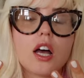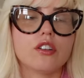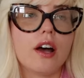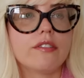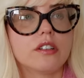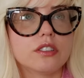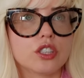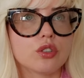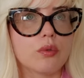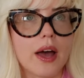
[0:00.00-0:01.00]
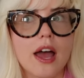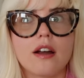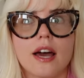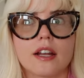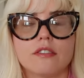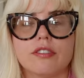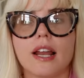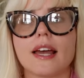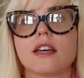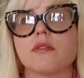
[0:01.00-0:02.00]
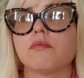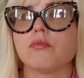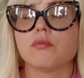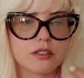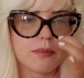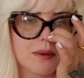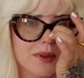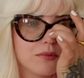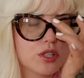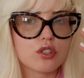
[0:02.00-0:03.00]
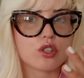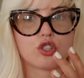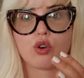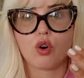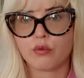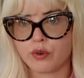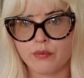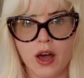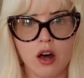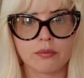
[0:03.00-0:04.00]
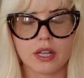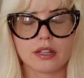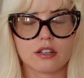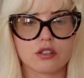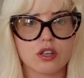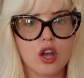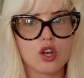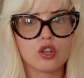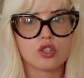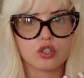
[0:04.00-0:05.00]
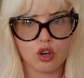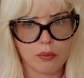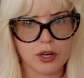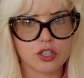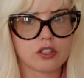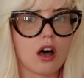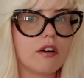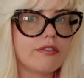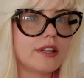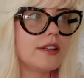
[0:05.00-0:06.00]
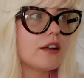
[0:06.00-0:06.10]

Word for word: I don't have nothing to wear, and I feel like it's maybe I'm just so overwhelmed that there's so much stuff in